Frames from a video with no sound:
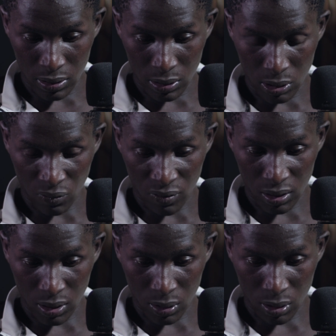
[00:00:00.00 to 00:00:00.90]
to
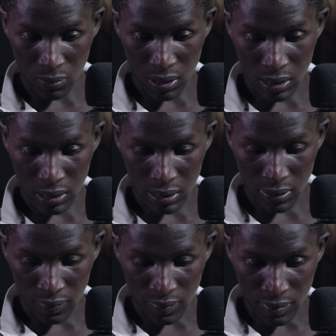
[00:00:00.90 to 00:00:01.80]
soften out the blacks,
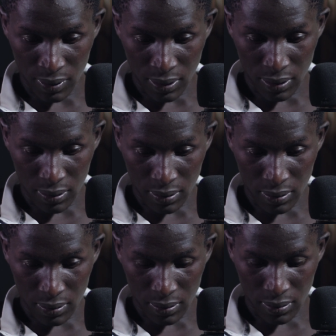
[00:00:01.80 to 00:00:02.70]

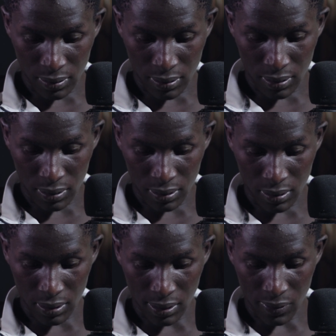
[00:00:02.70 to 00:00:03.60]
and
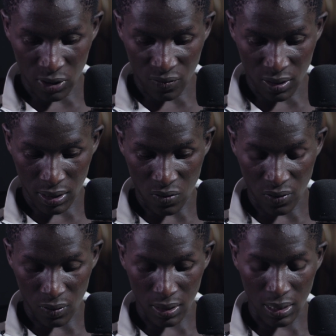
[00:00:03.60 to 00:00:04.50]
let me head
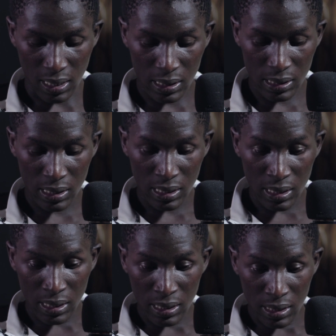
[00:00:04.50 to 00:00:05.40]
over to the colors.
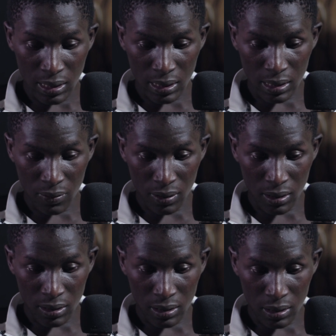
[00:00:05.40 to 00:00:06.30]
This
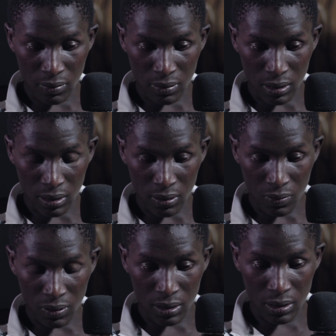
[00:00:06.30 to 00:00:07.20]
image seems a
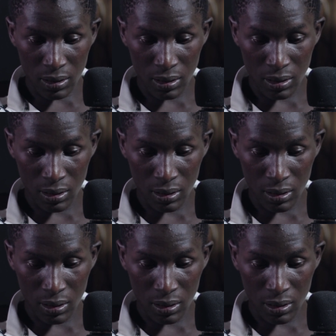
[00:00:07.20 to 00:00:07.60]
little bit